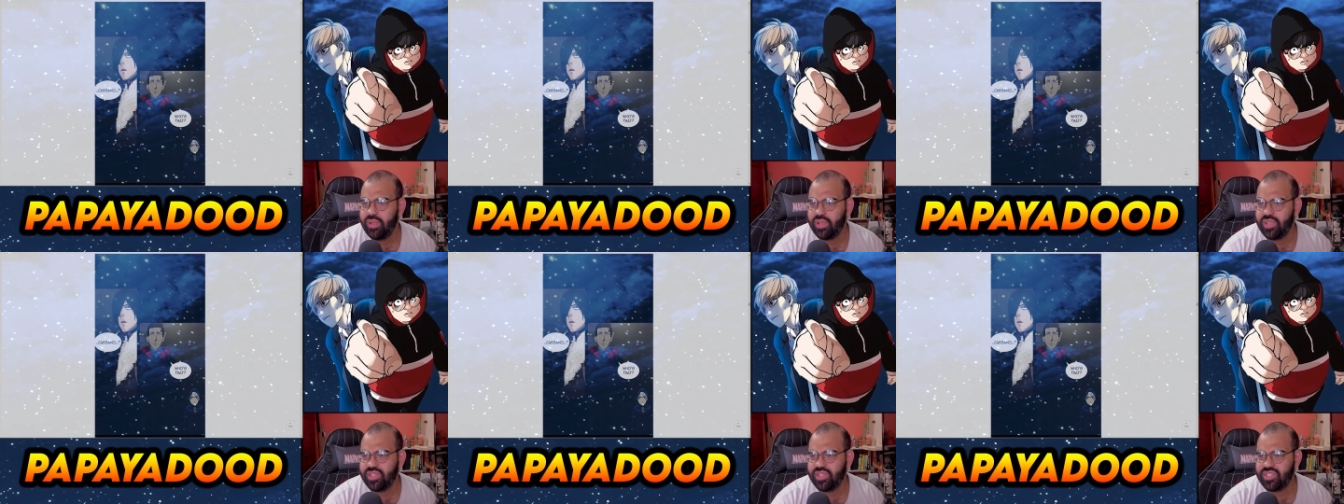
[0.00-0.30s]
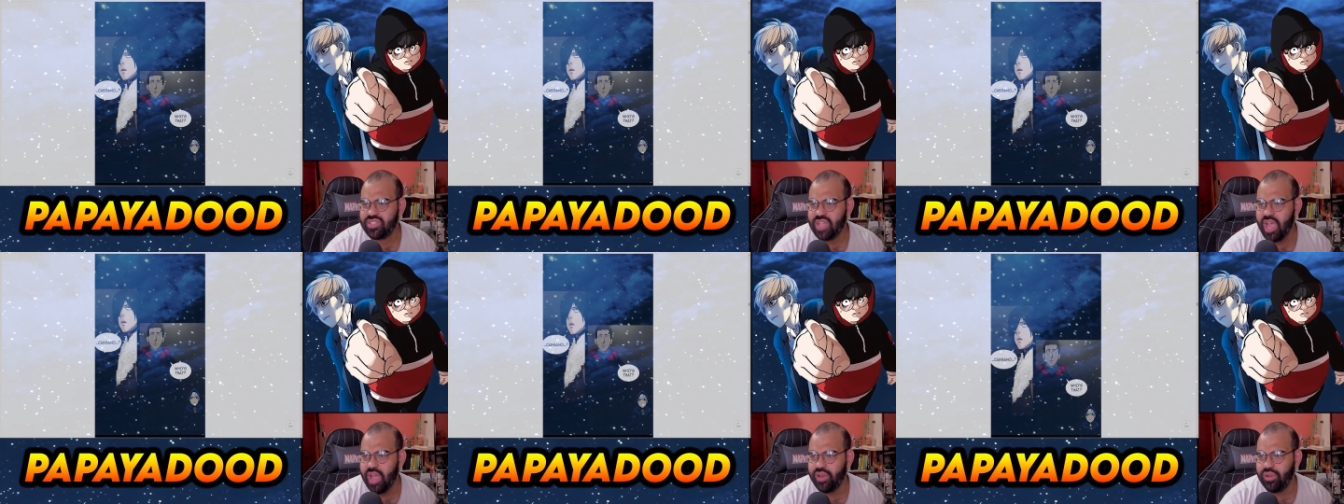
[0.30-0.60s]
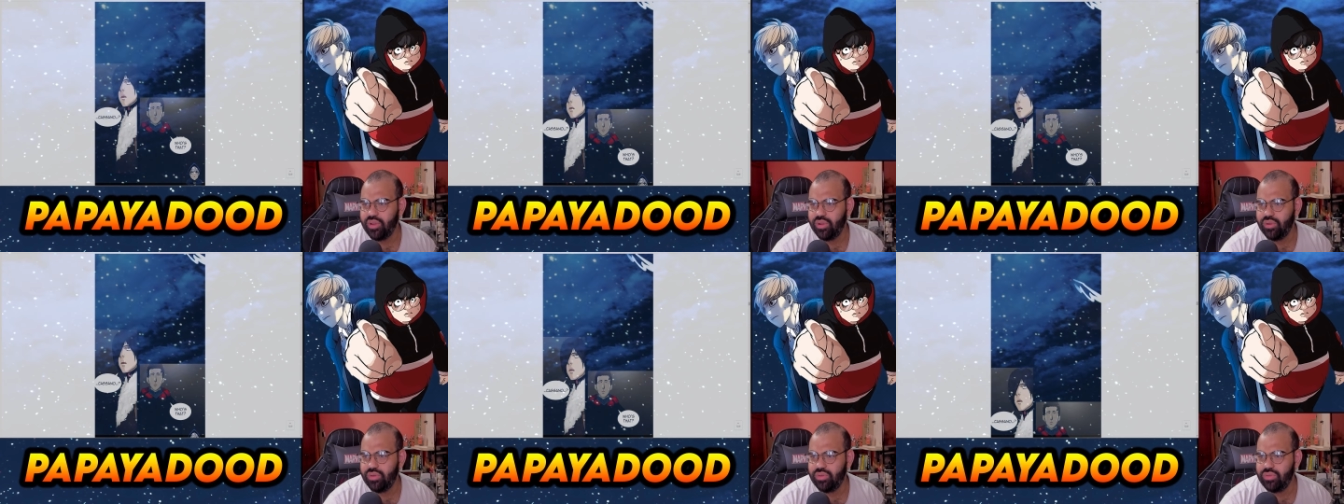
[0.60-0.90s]

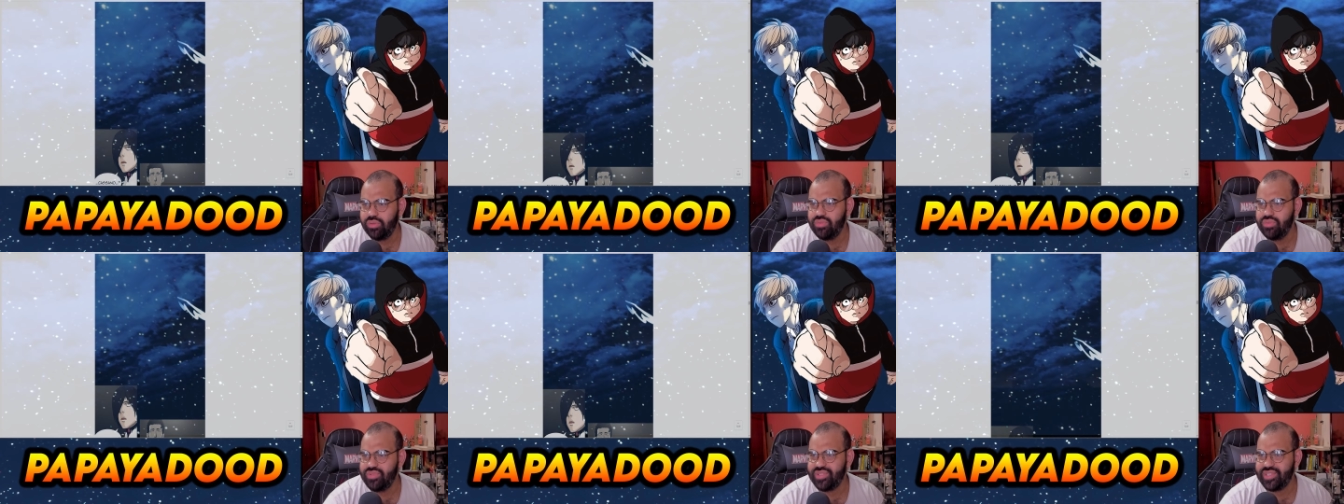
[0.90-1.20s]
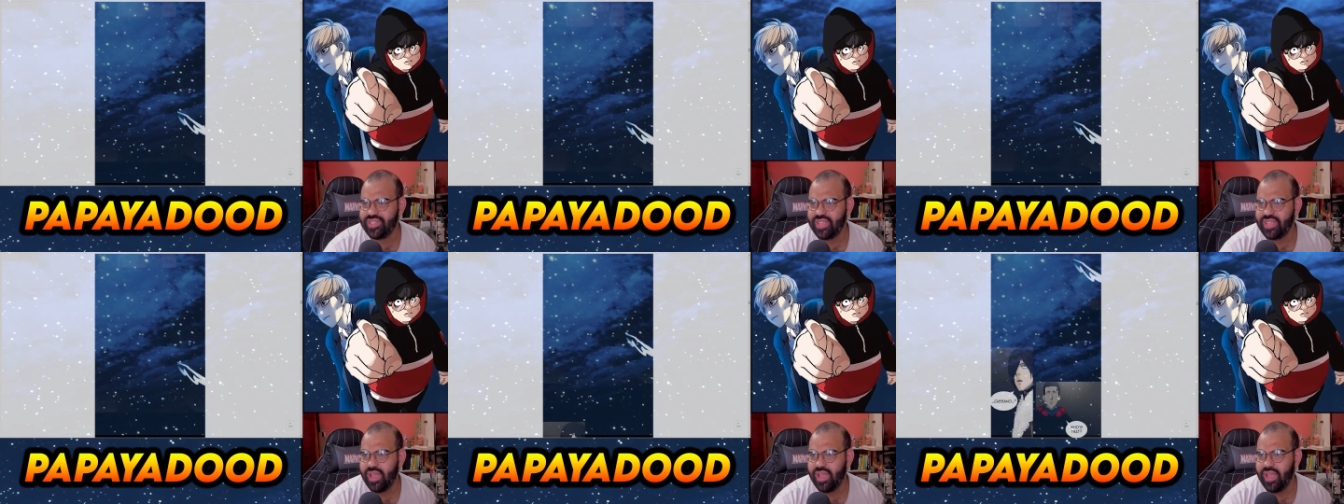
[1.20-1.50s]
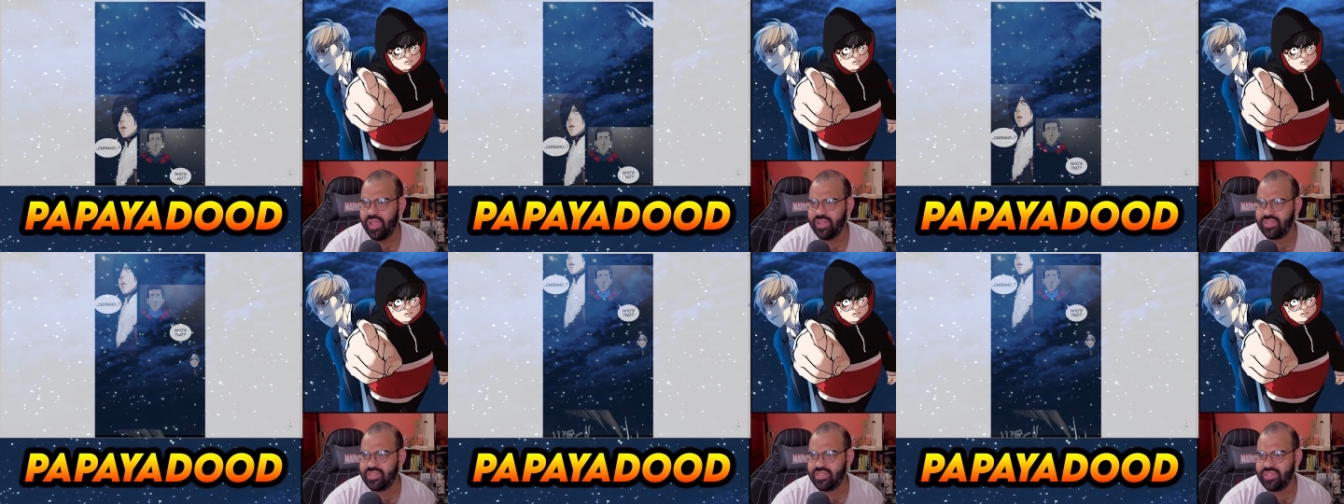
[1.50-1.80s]
Cassano, who's
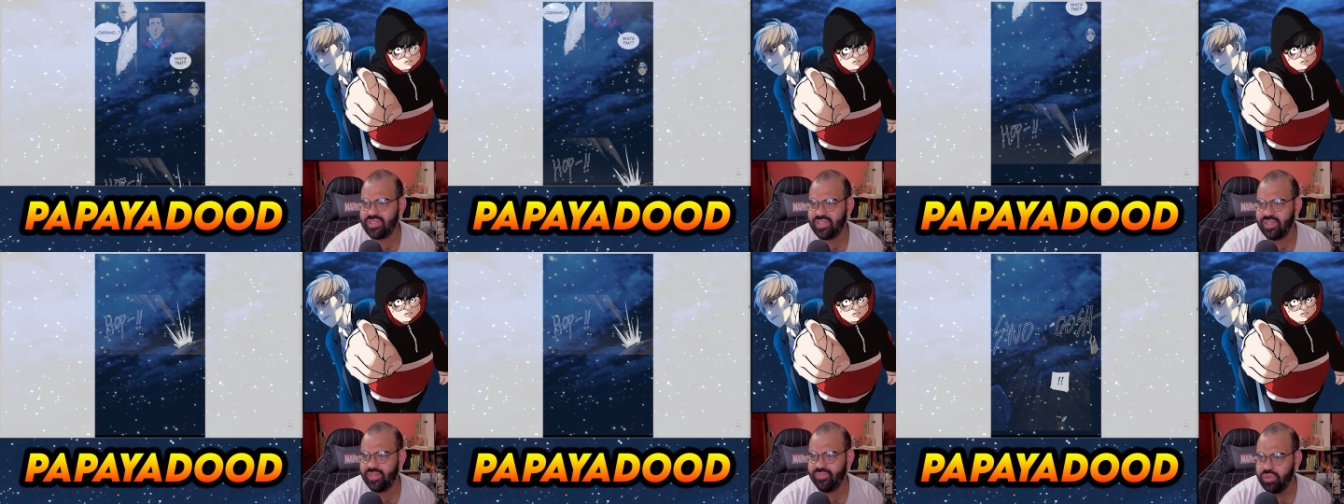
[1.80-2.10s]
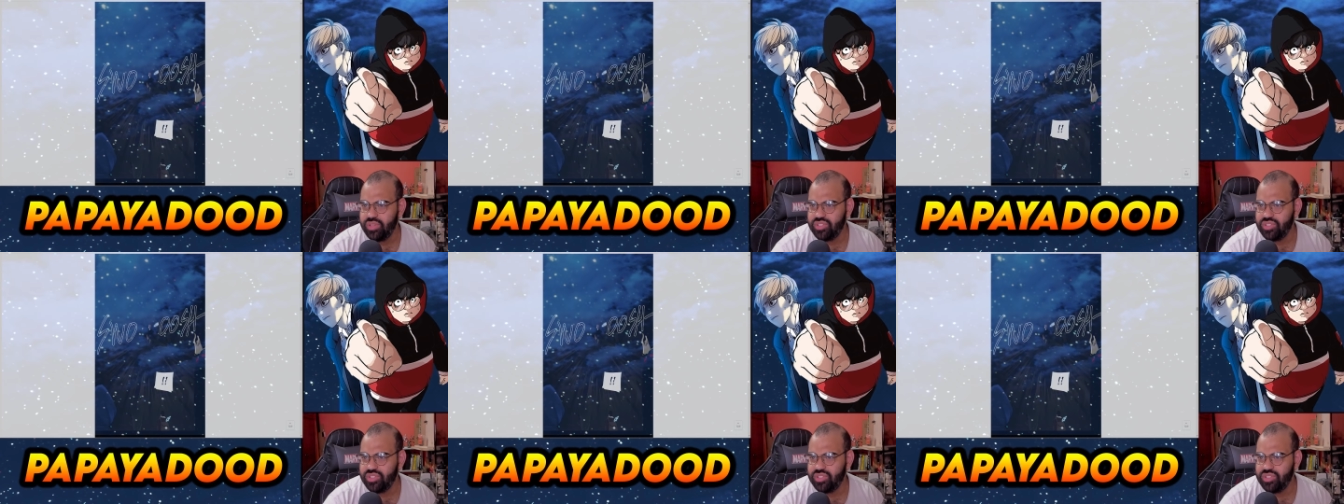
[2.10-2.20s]
that?